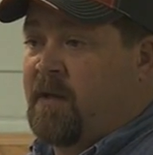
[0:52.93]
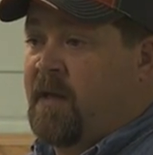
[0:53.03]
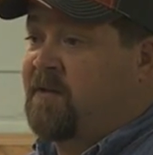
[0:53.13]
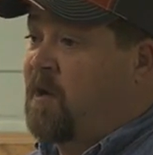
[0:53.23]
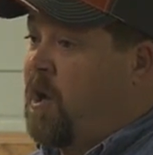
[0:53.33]

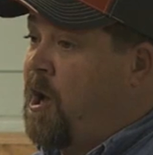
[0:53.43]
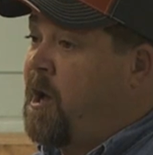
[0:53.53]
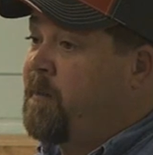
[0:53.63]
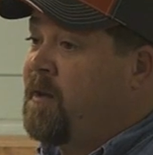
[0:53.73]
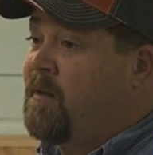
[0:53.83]
Is it a
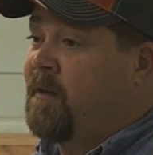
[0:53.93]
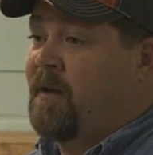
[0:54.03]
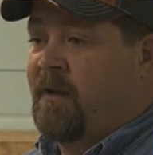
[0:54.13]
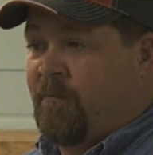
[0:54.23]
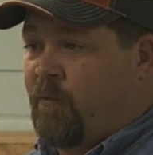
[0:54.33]
hobby?
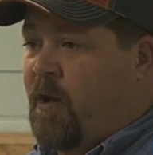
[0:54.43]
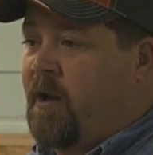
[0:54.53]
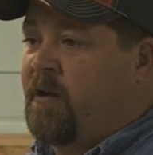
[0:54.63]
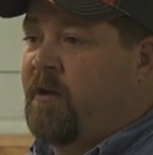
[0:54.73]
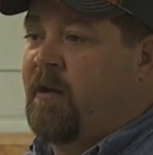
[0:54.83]
And we're
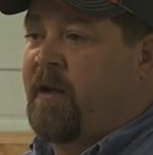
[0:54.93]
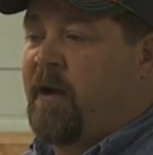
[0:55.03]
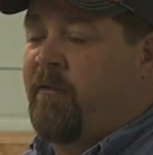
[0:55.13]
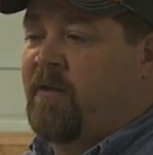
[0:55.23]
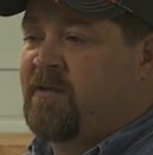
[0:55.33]
not going to
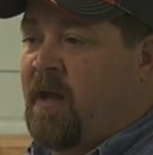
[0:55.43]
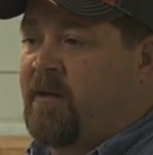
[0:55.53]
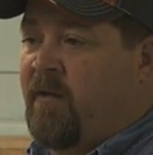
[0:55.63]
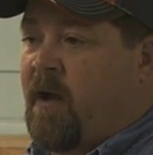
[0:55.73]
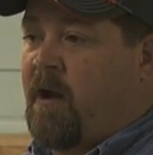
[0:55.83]
air this
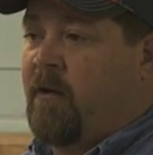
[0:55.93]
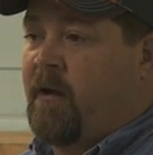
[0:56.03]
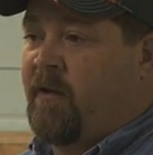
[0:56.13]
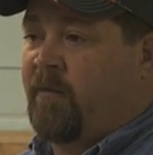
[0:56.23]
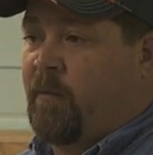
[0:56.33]
out to the
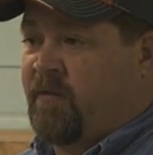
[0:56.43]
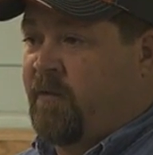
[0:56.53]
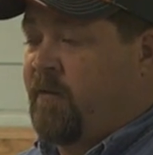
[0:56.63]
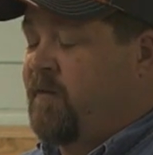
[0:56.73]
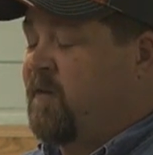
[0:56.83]
IRS, but
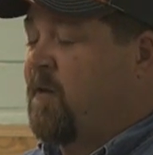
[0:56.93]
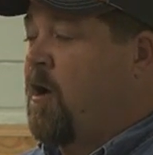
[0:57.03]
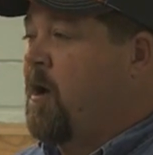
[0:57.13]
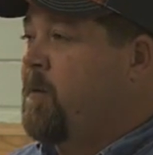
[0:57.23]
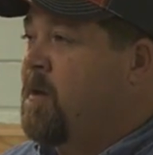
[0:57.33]
is this a
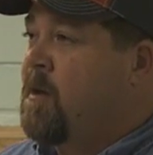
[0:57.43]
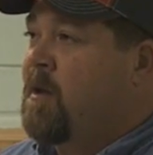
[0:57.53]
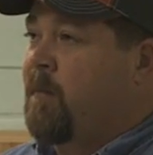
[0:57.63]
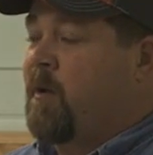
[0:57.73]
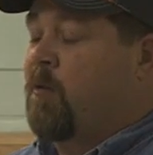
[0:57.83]
hobby?
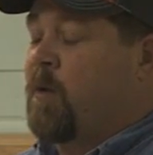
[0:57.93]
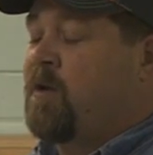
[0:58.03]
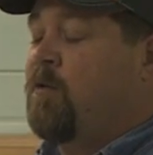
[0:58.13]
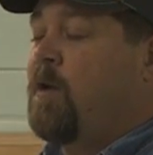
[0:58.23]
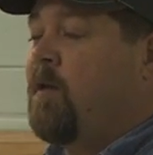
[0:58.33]
I mean, are we
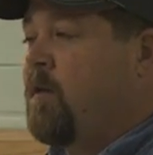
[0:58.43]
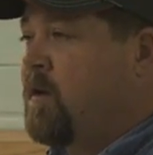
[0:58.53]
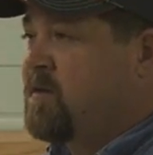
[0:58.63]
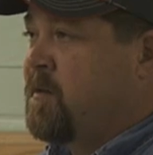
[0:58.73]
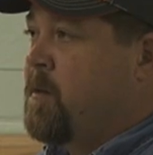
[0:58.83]
doing
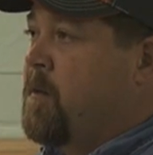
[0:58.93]
this